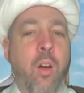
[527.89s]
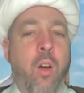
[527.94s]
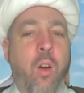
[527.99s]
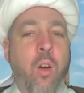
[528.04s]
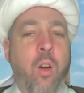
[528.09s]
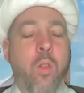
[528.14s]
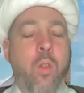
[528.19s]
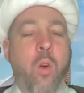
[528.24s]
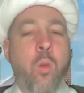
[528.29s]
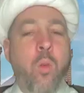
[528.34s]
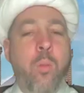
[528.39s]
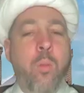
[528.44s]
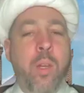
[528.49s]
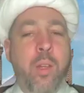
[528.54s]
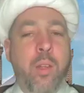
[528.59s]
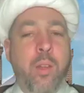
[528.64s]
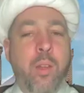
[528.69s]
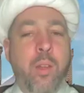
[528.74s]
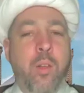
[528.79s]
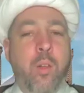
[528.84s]
are the
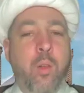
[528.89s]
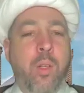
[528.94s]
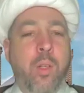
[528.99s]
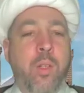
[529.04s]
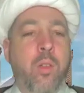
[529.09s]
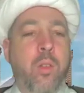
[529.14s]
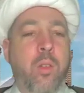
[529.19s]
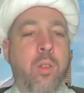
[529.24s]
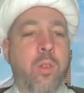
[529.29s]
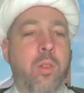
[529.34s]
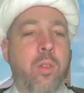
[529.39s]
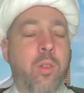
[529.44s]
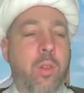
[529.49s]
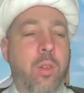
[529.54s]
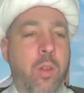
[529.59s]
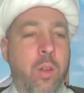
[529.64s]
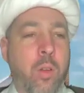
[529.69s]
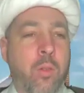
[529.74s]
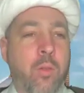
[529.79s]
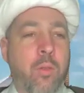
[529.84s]
obedient creatures
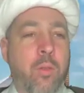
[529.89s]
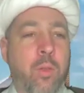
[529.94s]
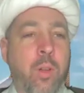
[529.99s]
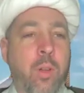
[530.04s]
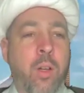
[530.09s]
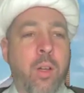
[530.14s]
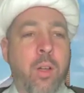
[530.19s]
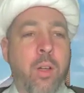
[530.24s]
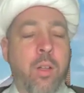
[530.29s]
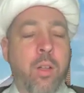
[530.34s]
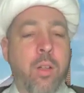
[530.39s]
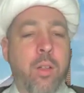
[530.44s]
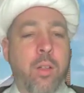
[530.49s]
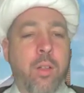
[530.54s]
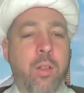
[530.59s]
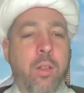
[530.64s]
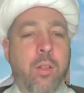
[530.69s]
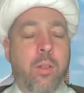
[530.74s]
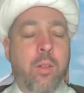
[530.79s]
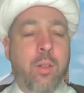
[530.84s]
of
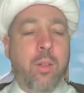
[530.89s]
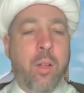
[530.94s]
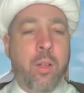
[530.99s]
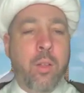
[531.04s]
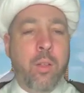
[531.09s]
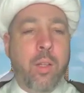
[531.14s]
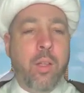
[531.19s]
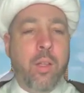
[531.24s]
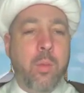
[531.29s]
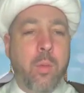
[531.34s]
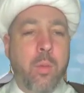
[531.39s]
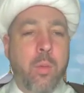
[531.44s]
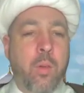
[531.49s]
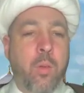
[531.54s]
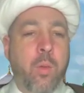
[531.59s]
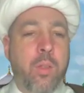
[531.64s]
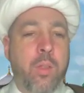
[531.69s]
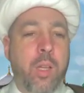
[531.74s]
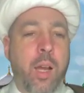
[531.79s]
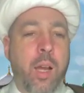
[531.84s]
Allah
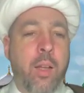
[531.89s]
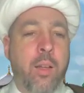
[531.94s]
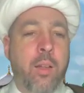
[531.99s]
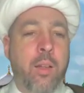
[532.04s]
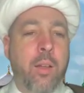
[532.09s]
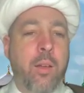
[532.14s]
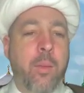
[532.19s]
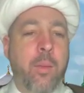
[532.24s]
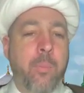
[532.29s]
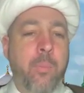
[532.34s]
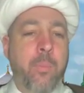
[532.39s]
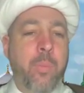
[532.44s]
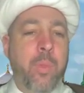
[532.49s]
subhanahu wa ta'ala.